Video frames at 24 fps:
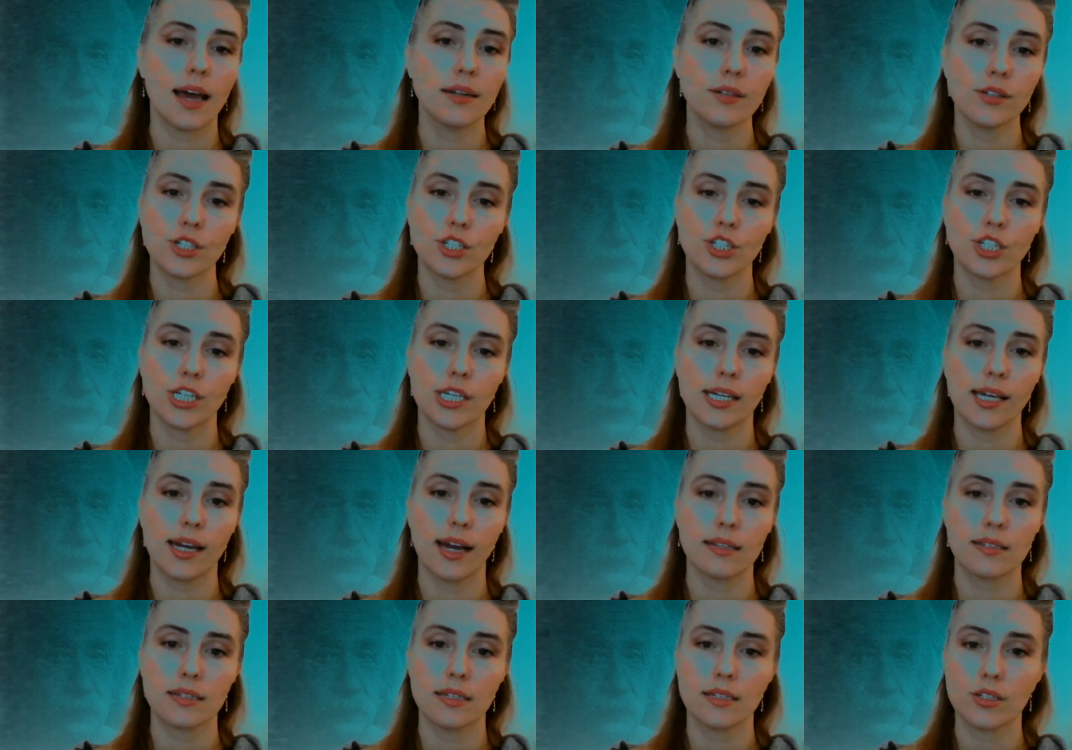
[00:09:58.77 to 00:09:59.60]
energy
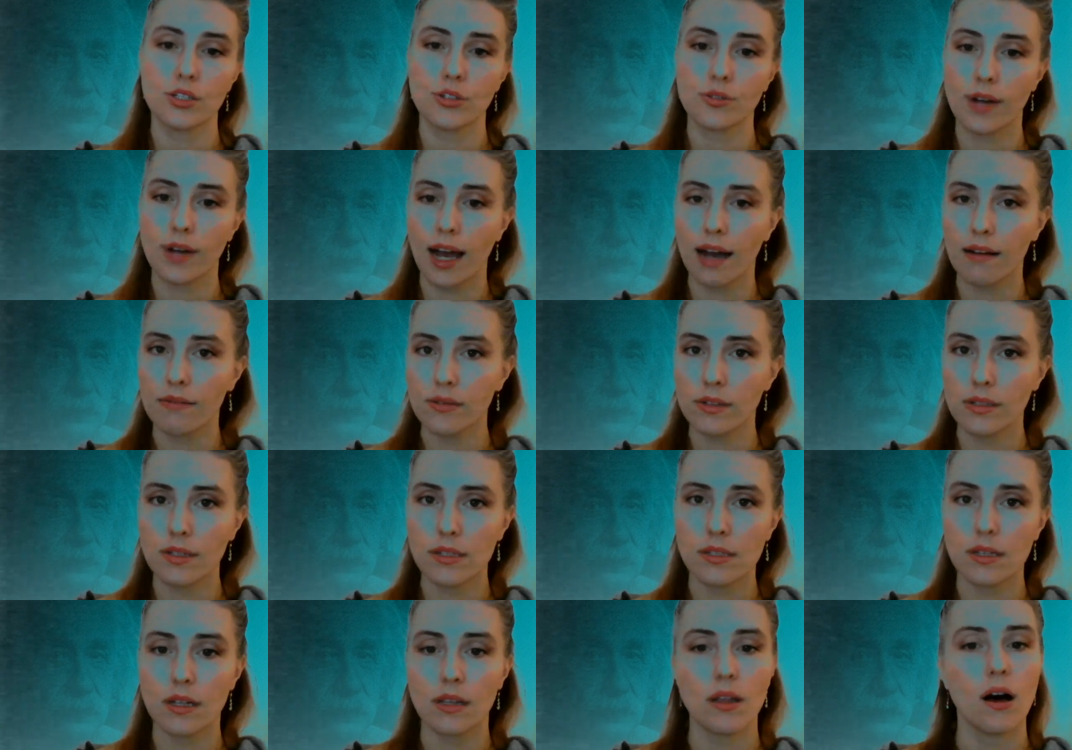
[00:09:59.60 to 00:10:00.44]
as it
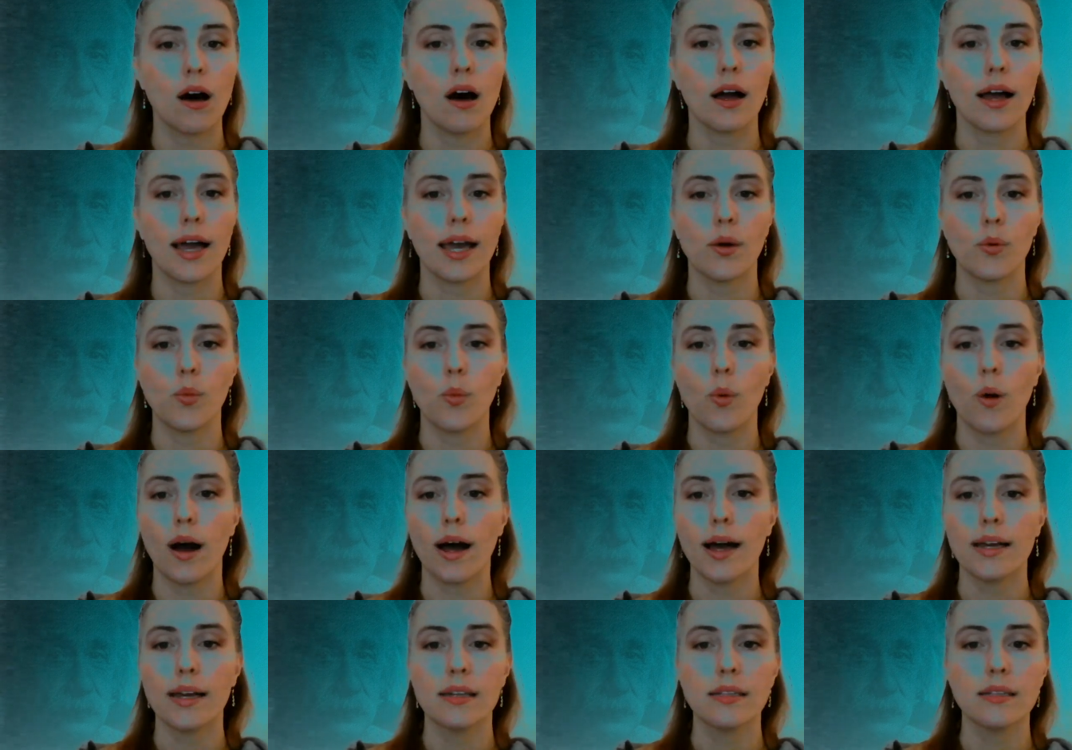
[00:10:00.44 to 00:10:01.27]
travels along a
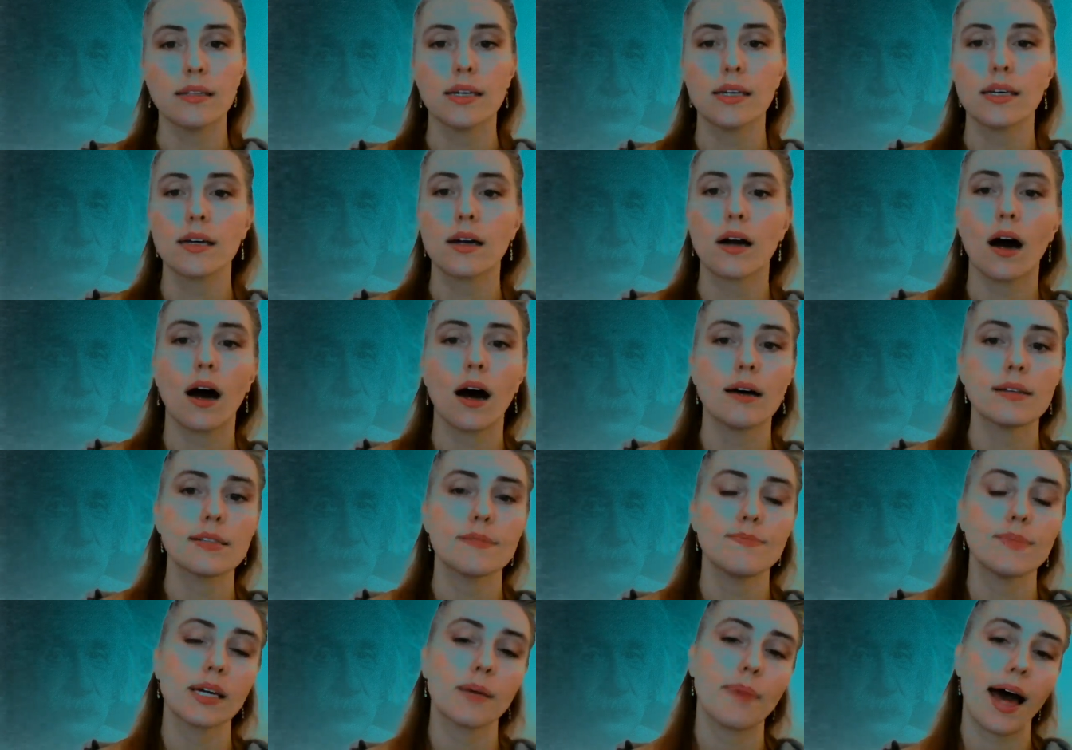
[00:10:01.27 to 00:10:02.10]
winding
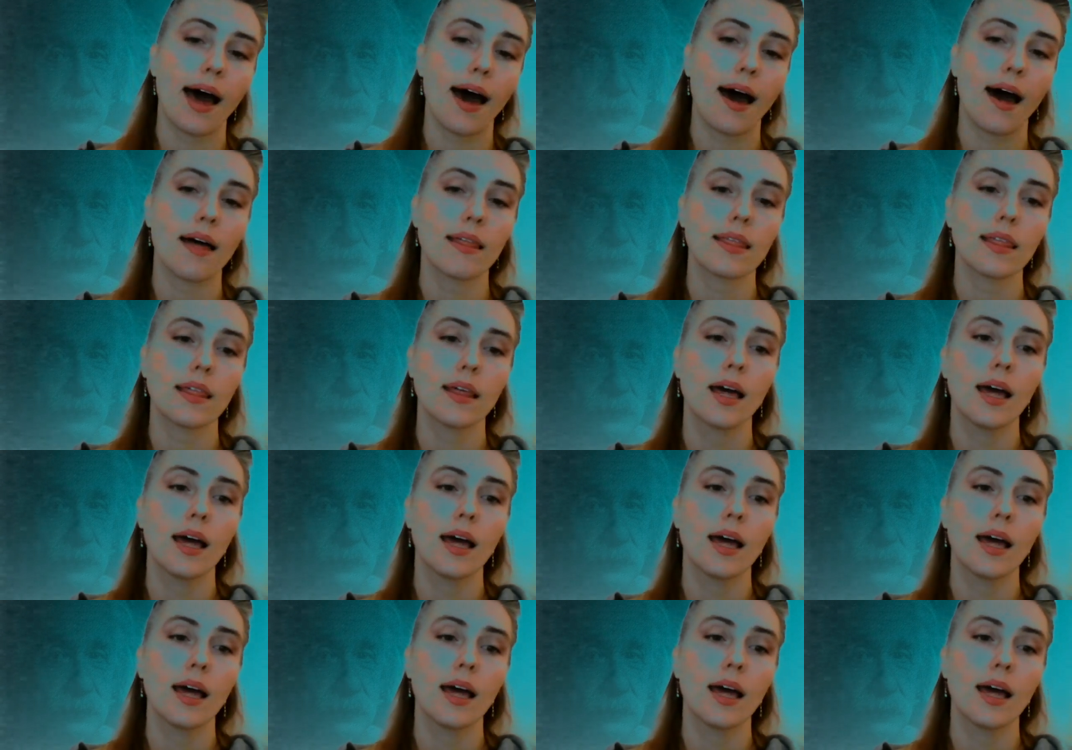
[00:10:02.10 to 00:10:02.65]
cosmic path